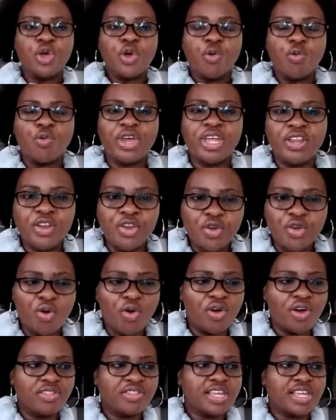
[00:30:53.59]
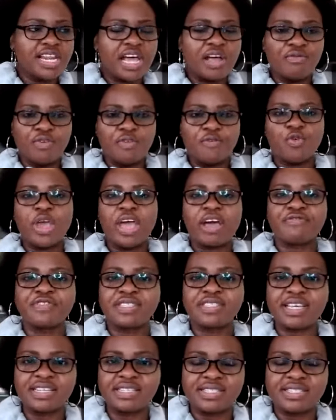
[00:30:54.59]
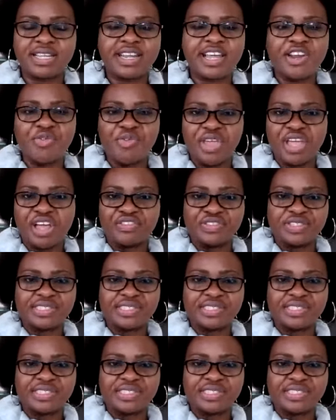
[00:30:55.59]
We know the love of, we have tasted and we have